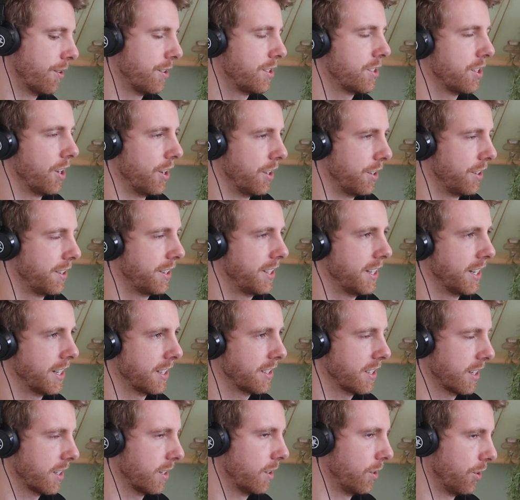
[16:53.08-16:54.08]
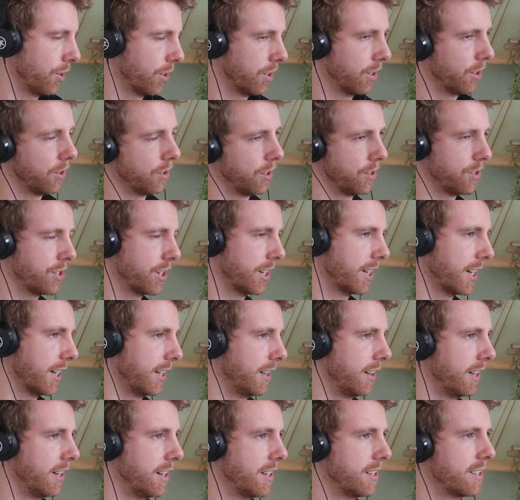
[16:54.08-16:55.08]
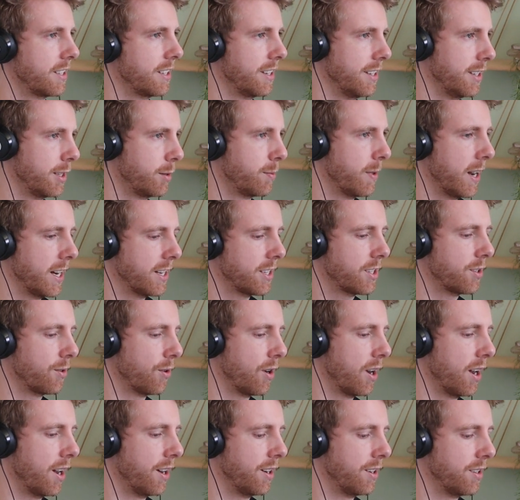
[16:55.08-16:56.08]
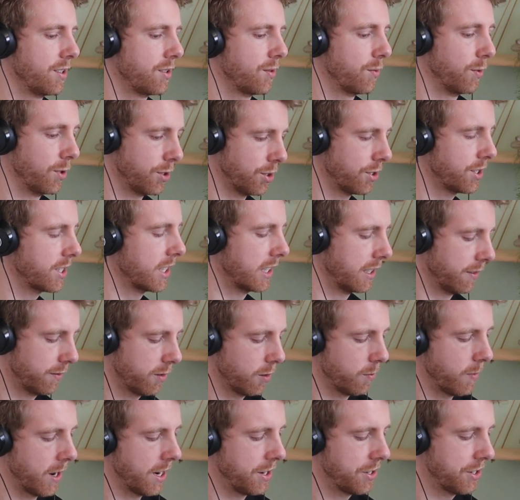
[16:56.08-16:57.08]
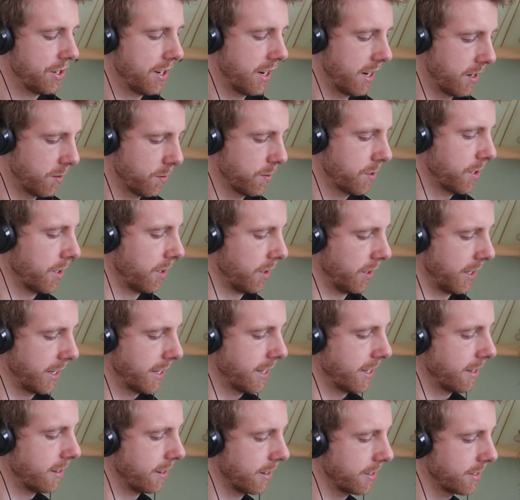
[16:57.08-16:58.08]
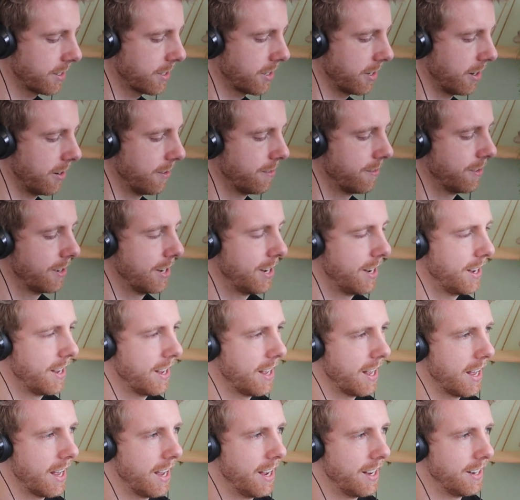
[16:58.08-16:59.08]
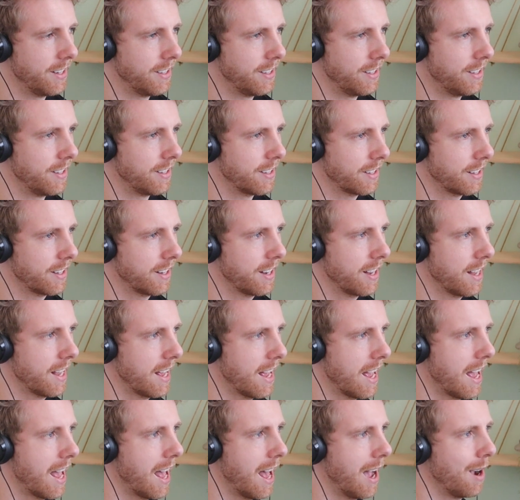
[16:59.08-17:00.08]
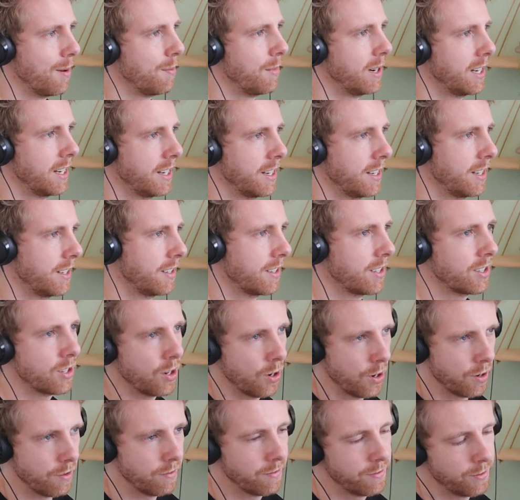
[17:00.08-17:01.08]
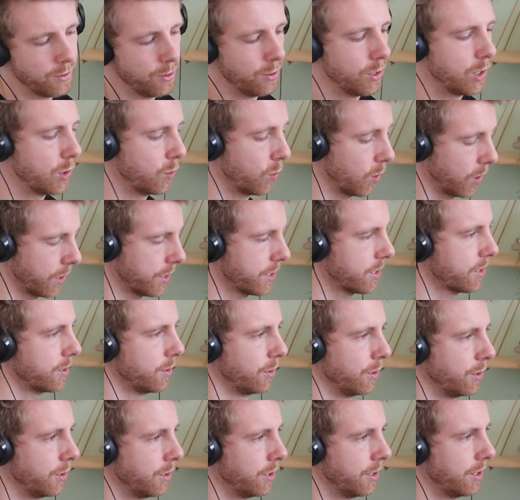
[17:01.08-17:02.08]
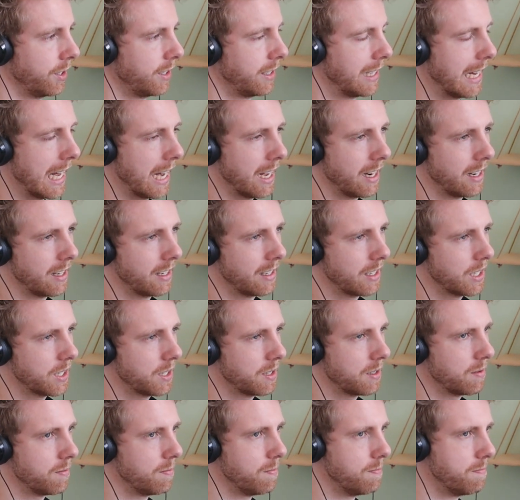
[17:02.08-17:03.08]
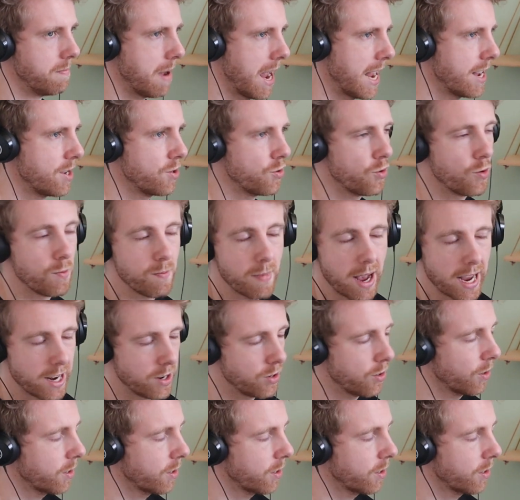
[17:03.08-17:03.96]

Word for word: on certain things, like a lot of the logic in this is based around reducing inflammation and also leaky gut stuff. And how many certain foods were excluded that may or may